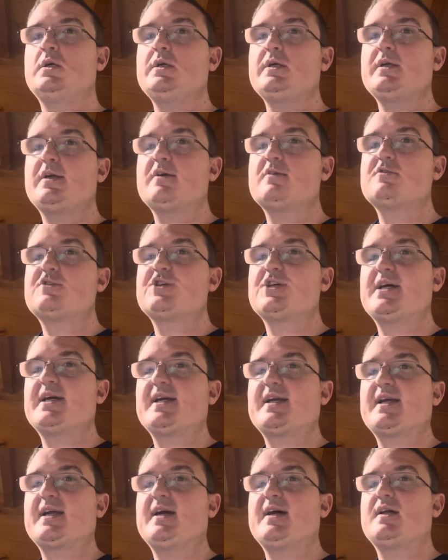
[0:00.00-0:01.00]
go
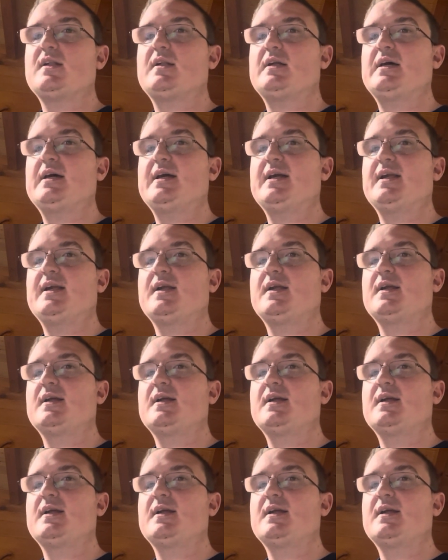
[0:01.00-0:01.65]
check out like